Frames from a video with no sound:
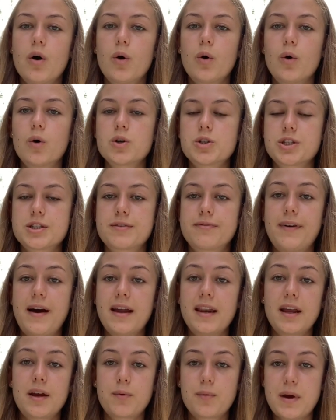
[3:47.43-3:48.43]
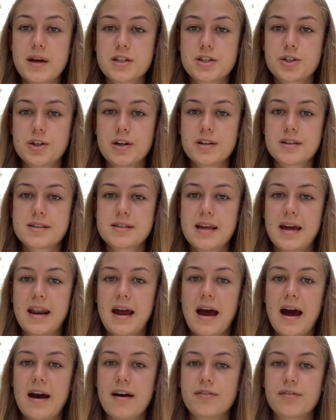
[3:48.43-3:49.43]
or just find like restaurants that
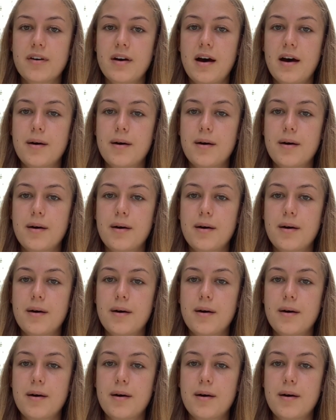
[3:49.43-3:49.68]
have